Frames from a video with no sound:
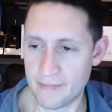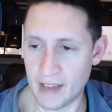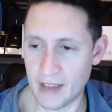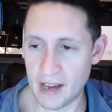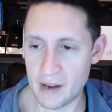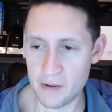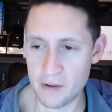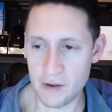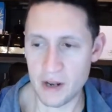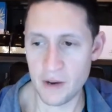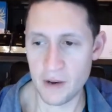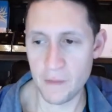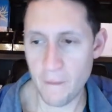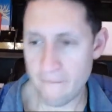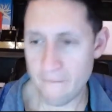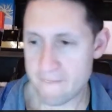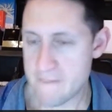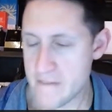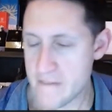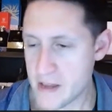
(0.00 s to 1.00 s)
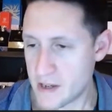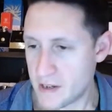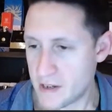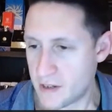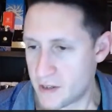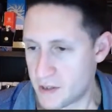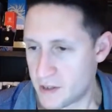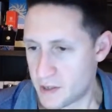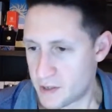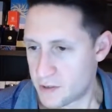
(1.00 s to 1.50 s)
I don't know.
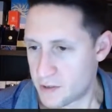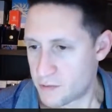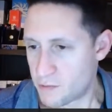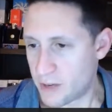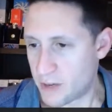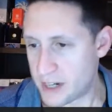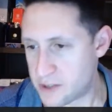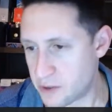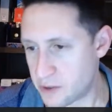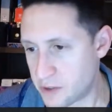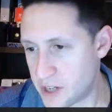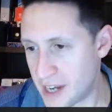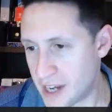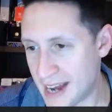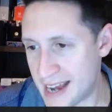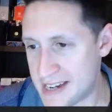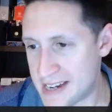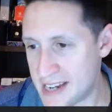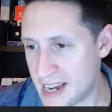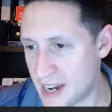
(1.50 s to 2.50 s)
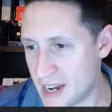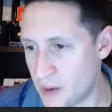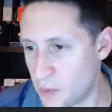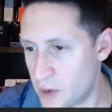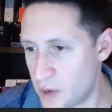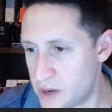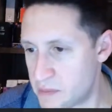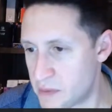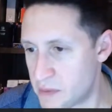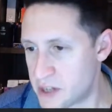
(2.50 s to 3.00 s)
Rachel, good idea.
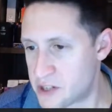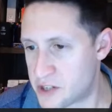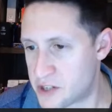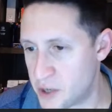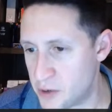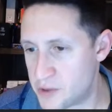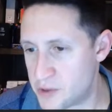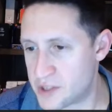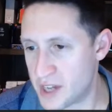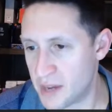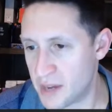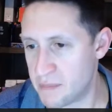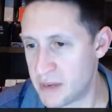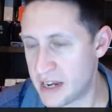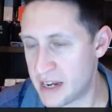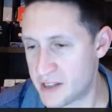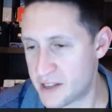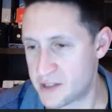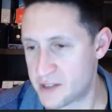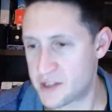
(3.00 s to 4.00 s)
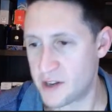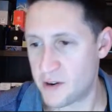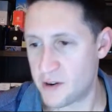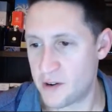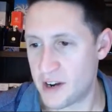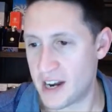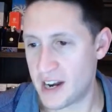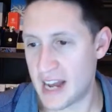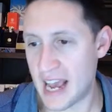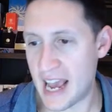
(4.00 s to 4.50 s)
Would Medusa be considered
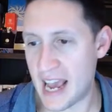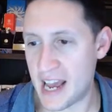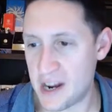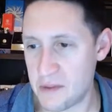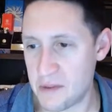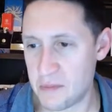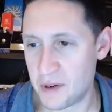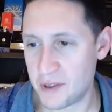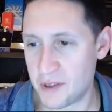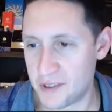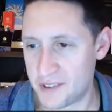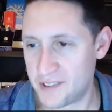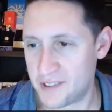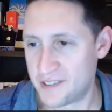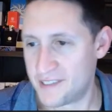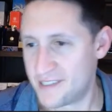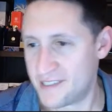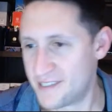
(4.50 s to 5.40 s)
an animal?